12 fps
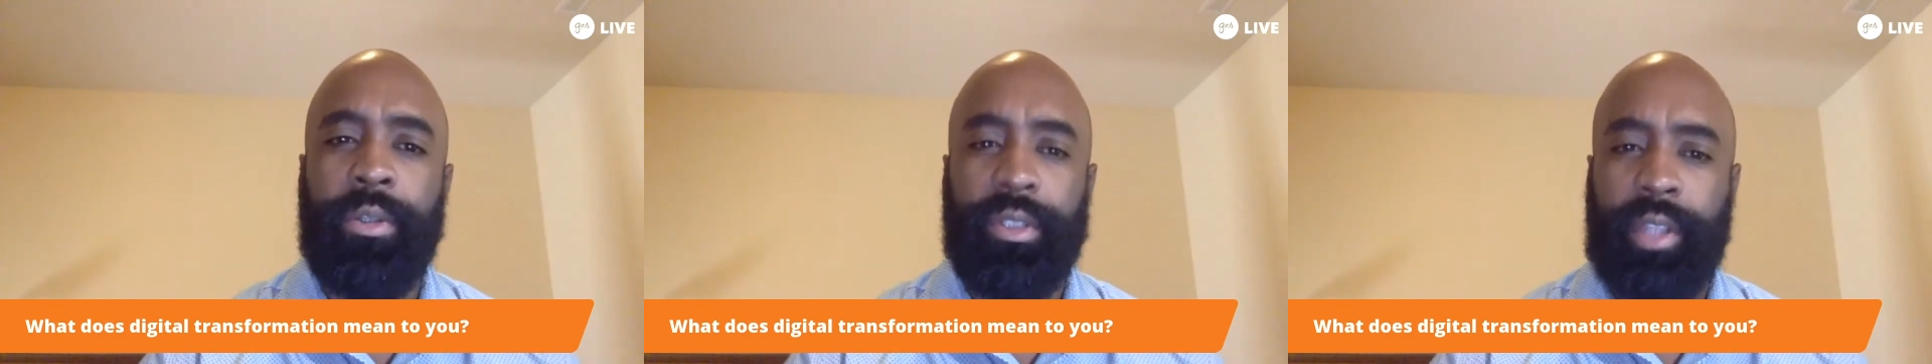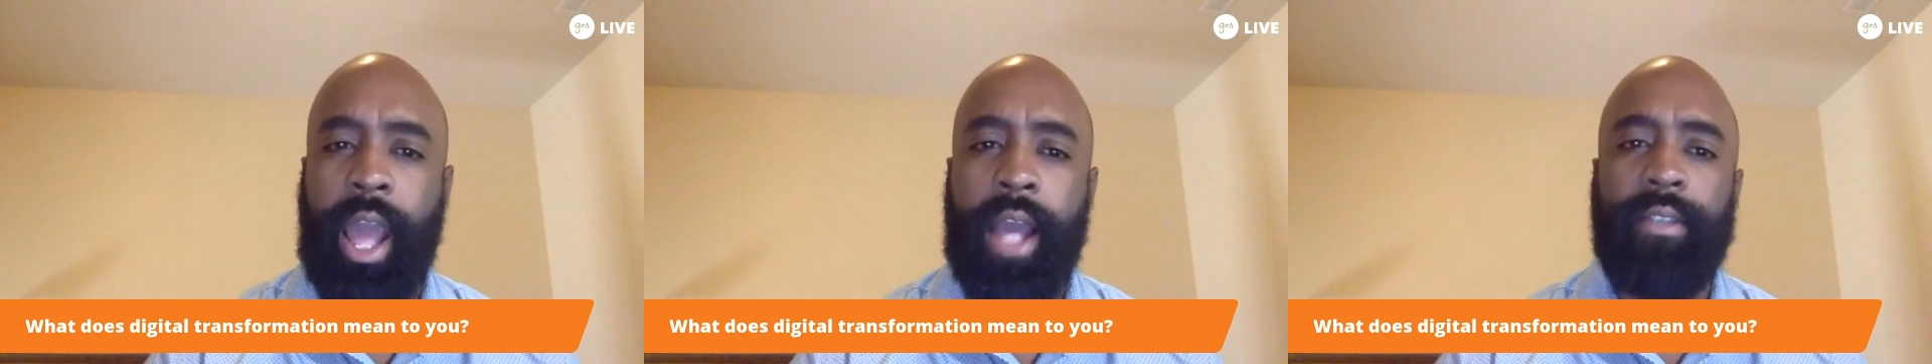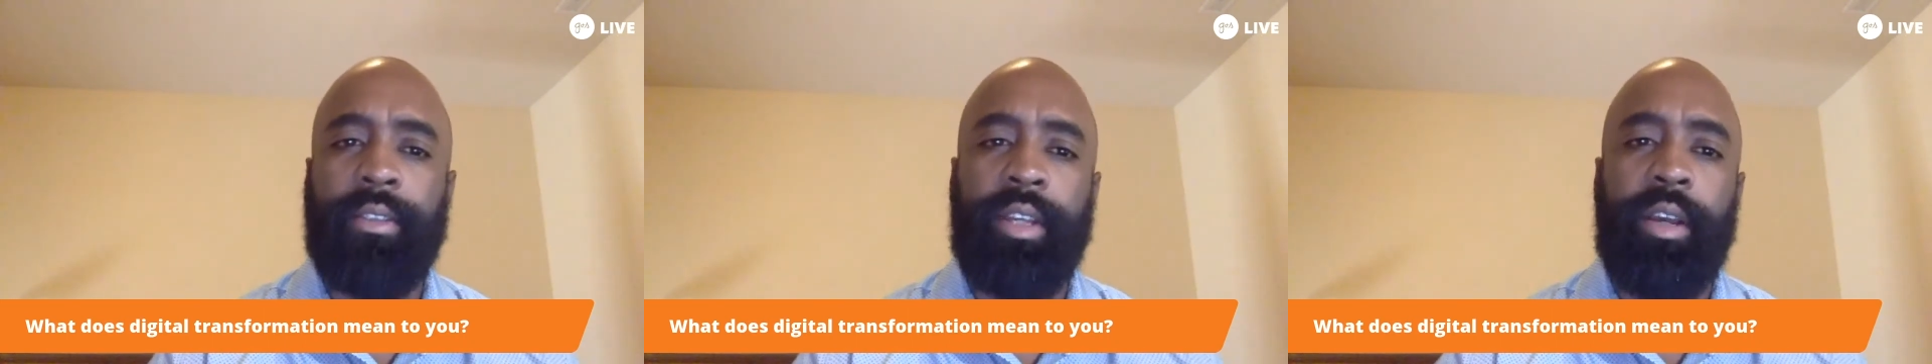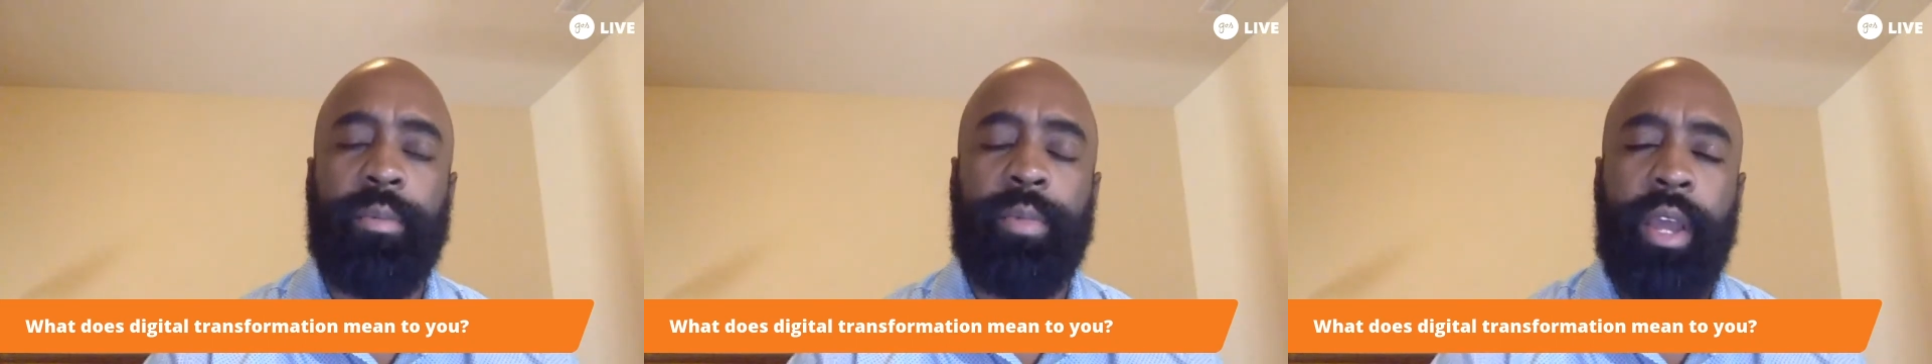this
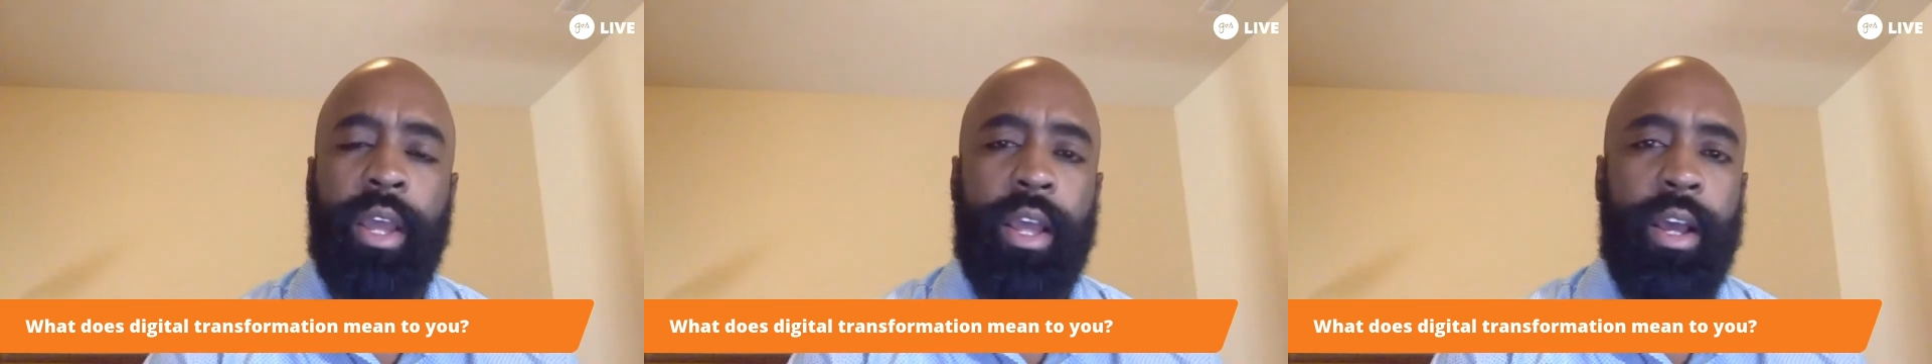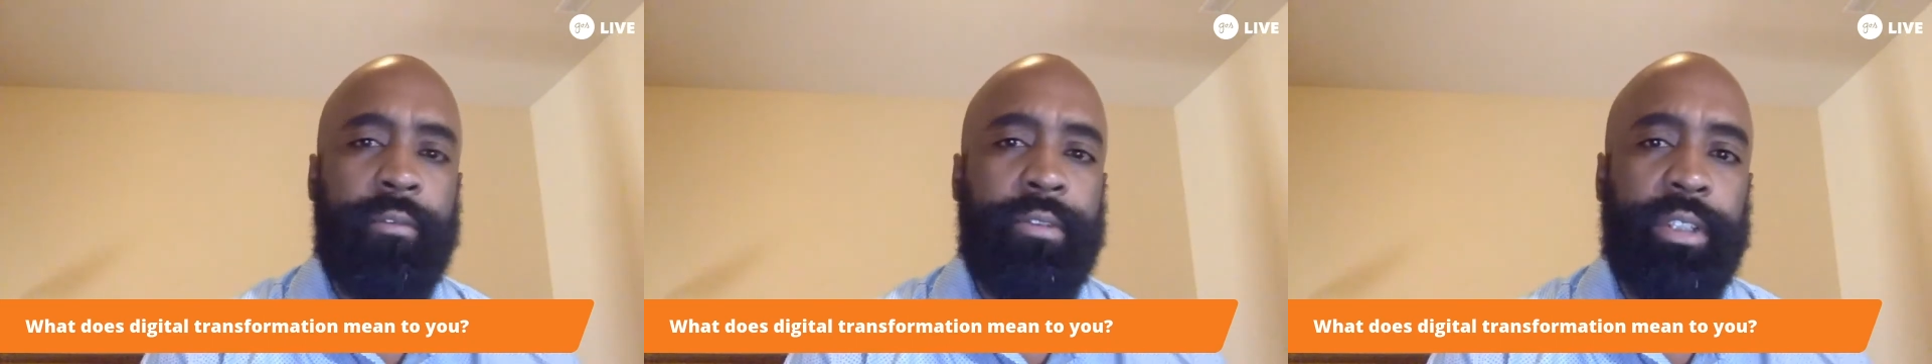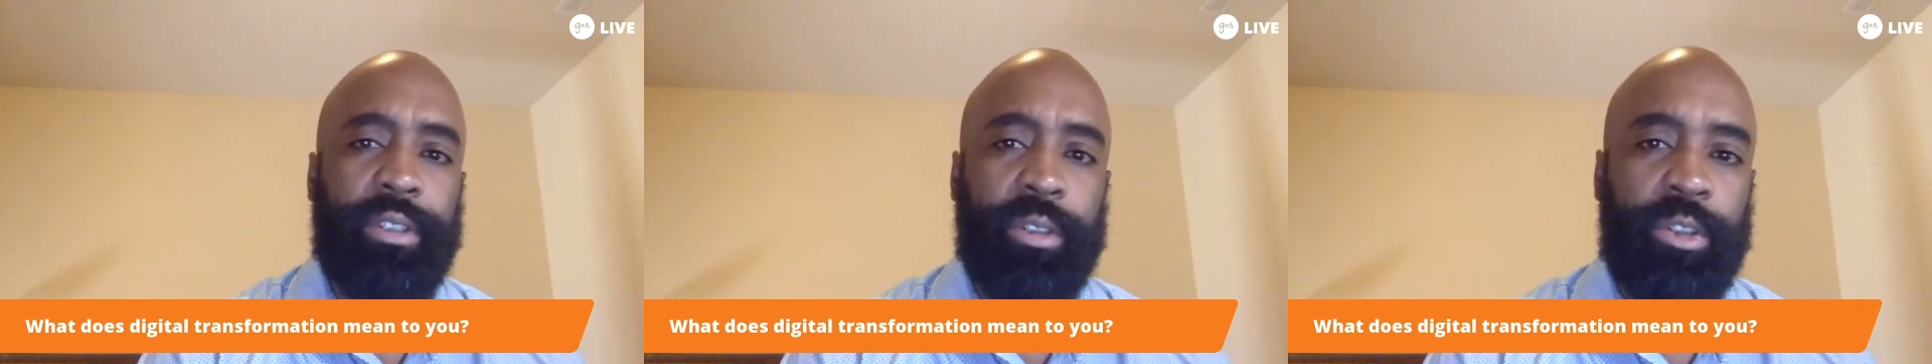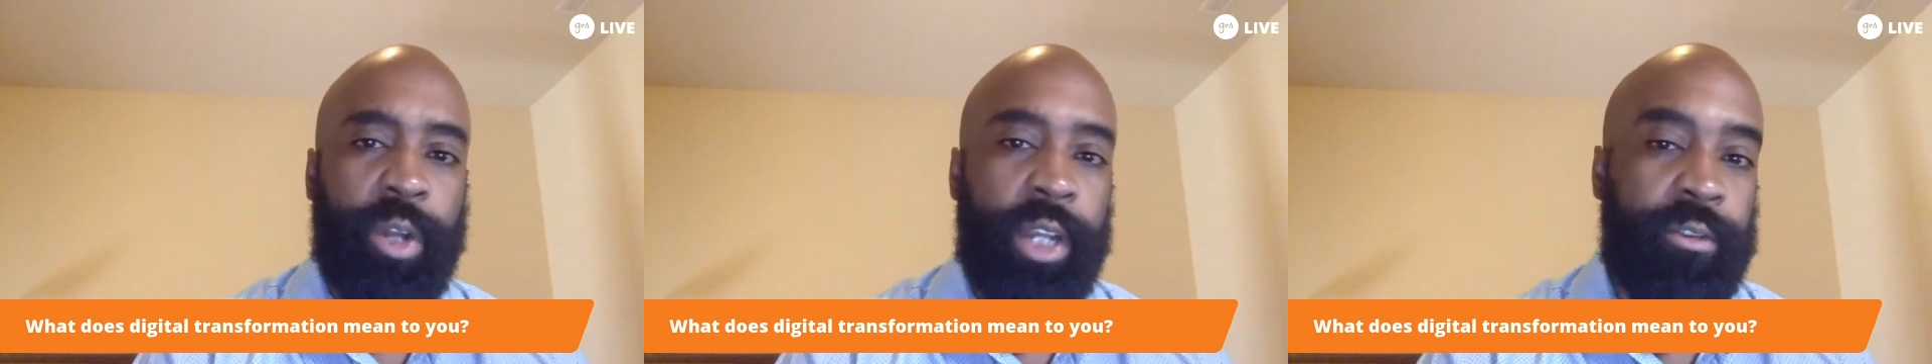concept of digital
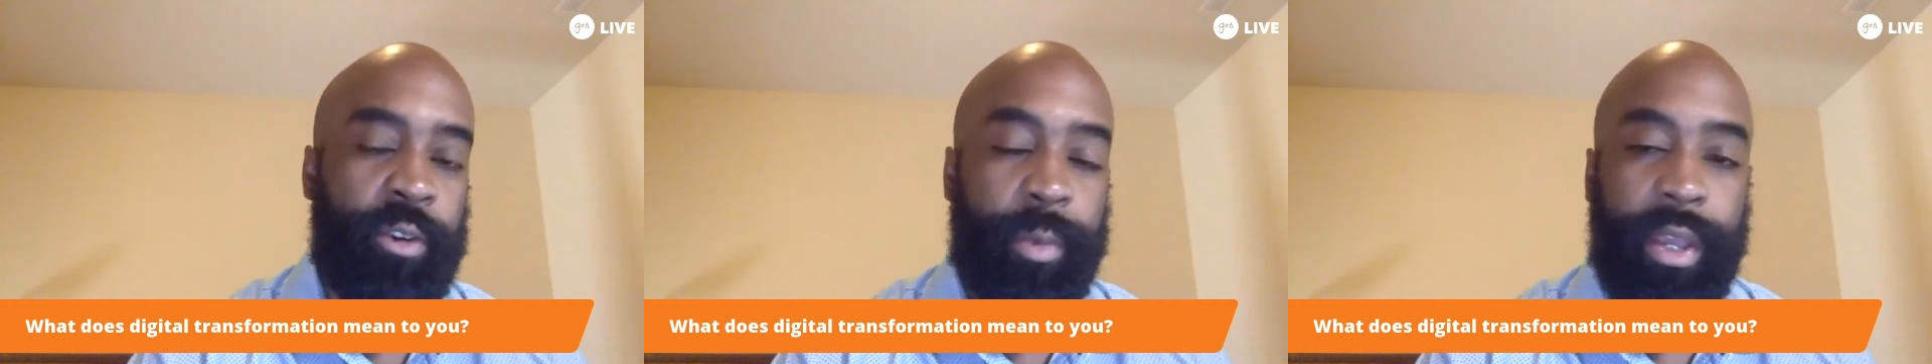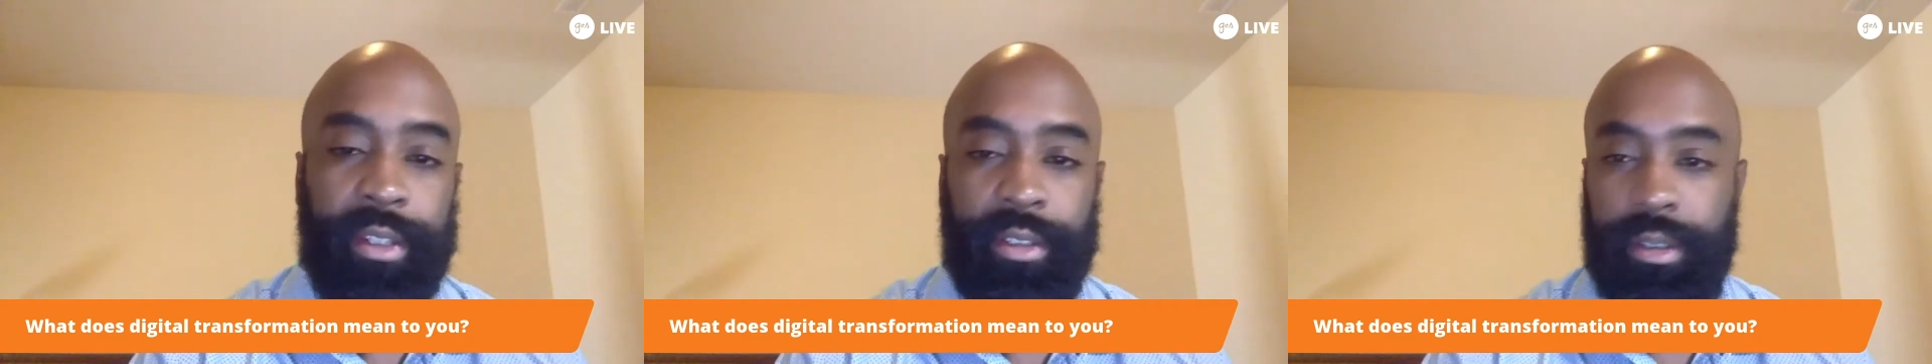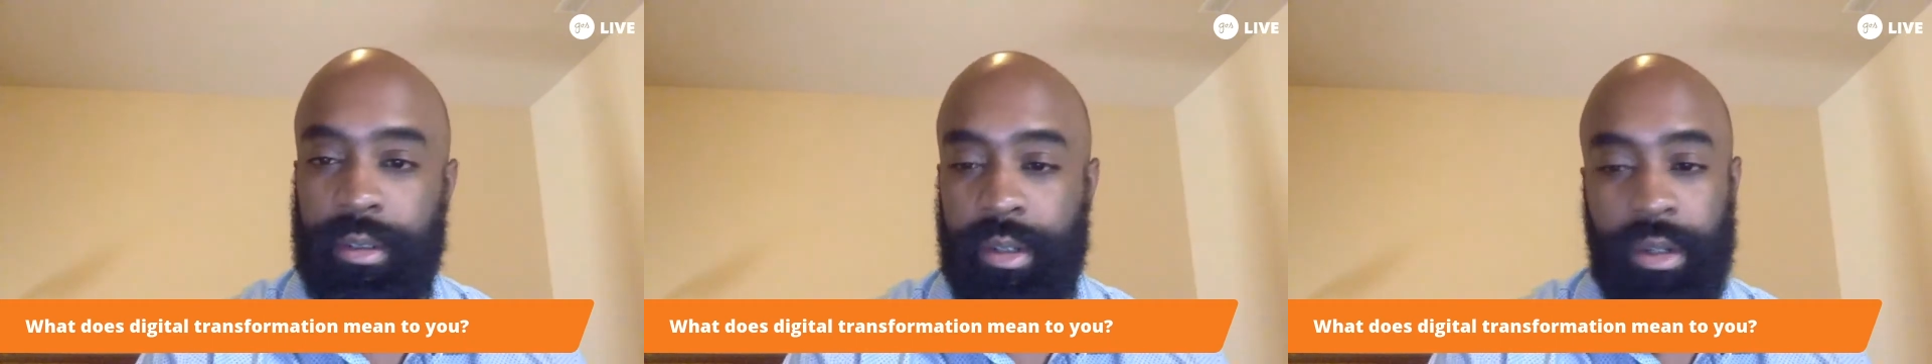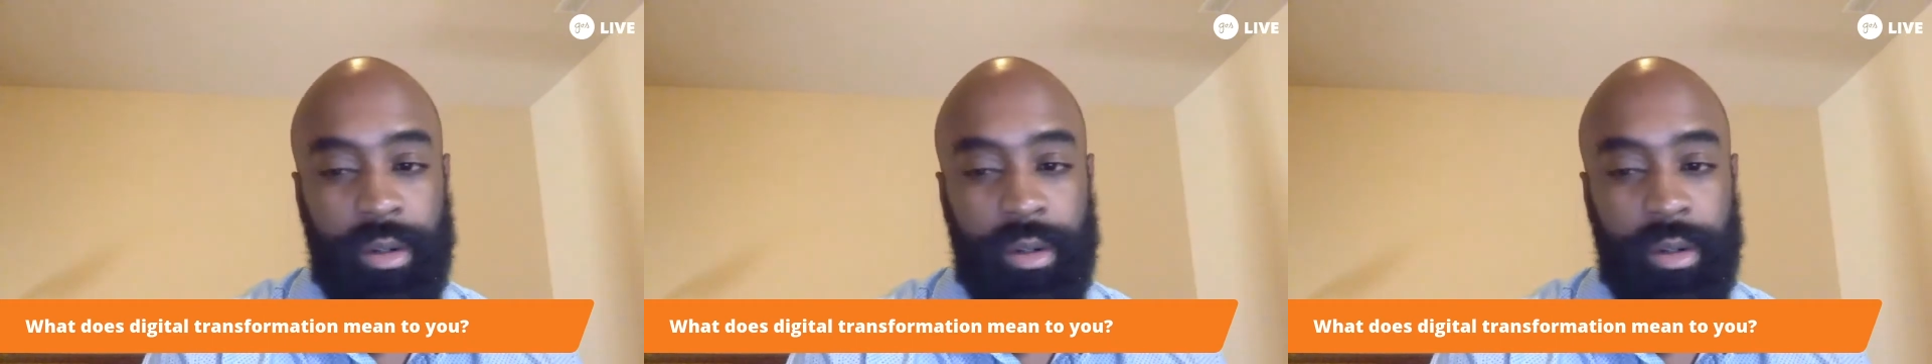transformation.